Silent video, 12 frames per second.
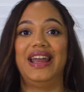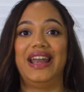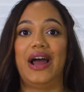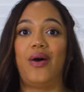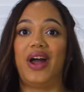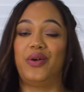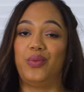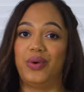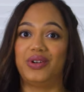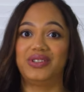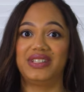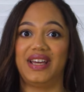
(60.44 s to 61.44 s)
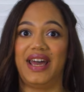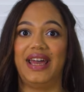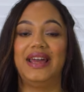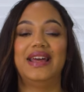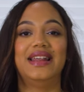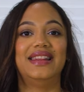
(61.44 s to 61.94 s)
Now, I will
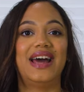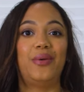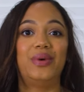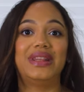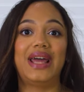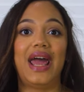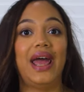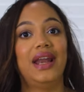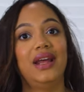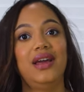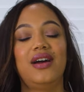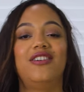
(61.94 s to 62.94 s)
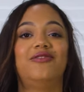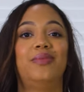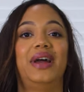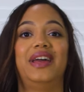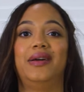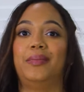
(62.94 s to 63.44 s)
say that with any of
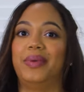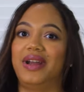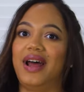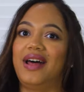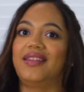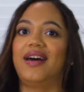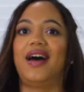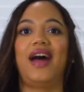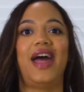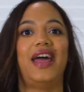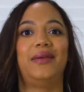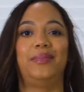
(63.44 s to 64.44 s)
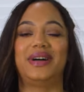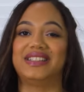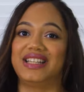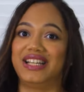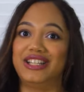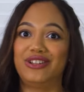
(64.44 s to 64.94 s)
my empanada and
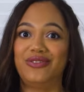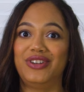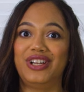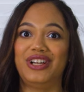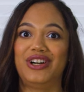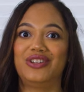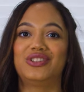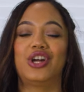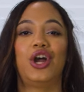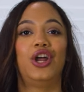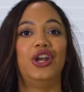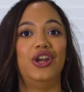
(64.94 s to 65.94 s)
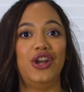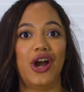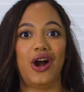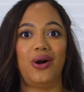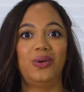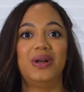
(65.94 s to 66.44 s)
pastelito videos,
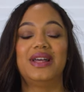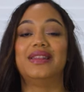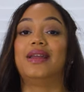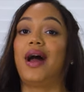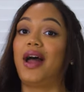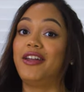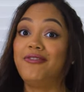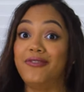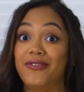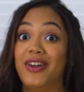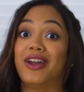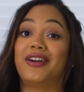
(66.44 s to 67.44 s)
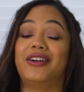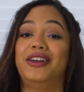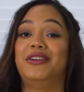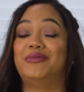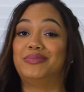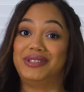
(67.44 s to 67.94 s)
know that I am
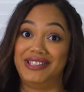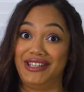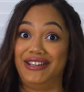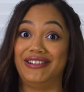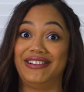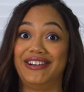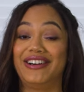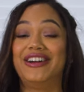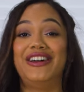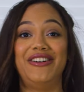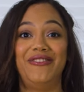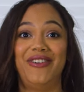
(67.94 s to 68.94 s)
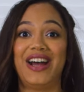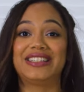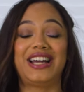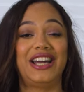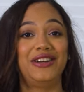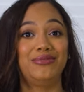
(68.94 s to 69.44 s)
very particular. In
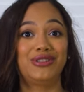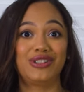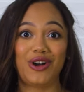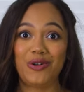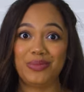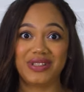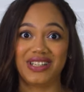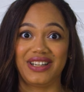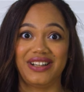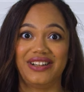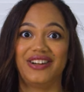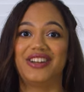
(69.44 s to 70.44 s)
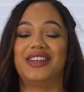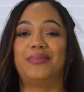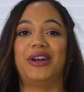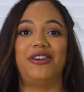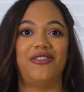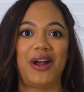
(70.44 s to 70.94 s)
fact, I am so particular that
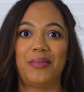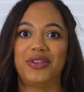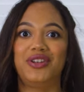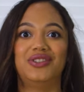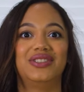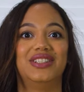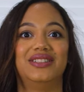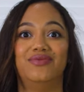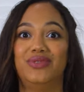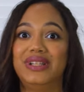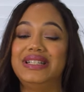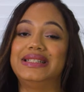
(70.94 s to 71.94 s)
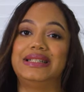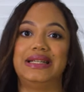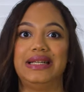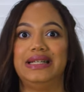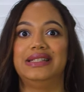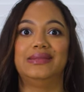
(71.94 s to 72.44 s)
my grandmother used to really
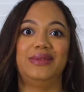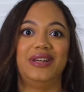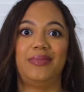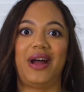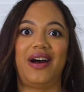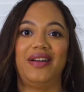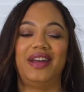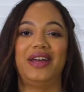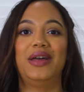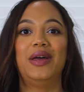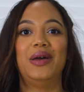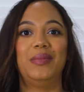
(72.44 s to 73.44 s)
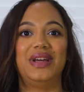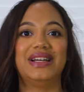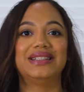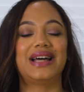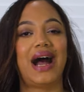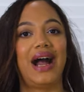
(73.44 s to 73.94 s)
tease me about it
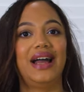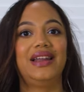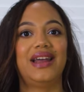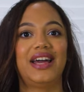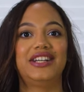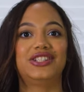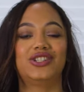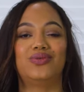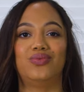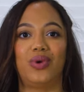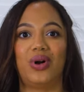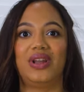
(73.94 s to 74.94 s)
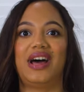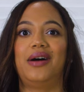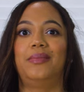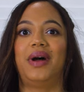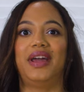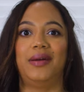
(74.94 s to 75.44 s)
because I like to roll
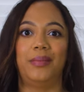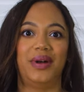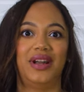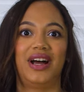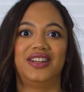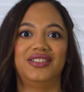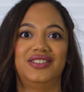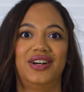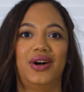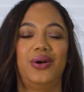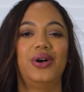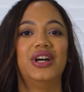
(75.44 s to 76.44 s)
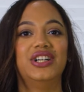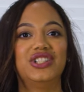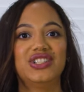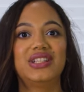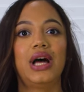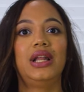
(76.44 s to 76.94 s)
out my empanada dough
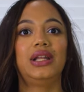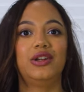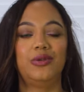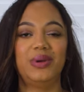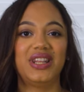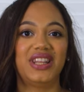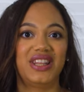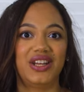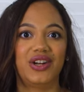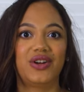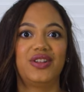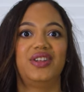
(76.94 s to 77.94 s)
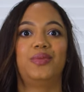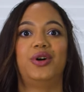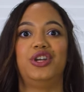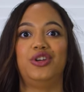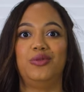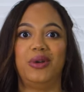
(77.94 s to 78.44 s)
just a little bit thinner than
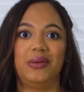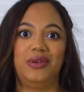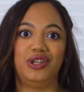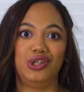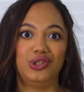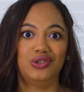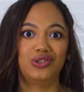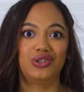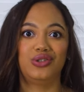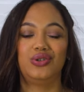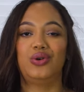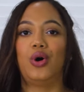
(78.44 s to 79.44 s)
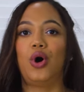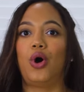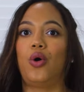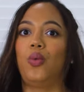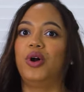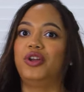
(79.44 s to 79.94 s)
what you may be used to
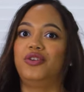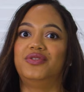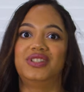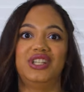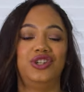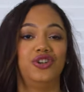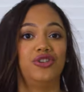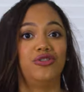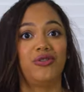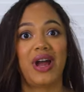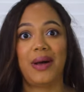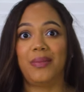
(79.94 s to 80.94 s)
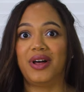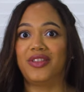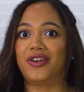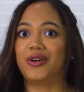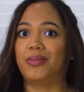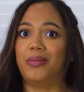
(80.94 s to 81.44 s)
or what you've seen your
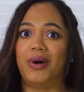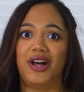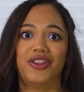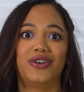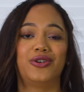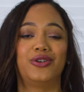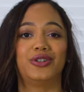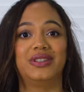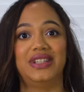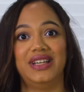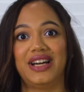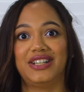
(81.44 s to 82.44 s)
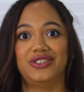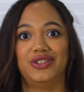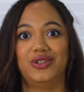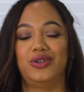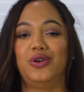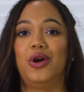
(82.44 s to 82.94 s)
grandmother, mother, or tia
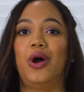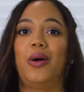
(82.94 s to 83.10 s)
do.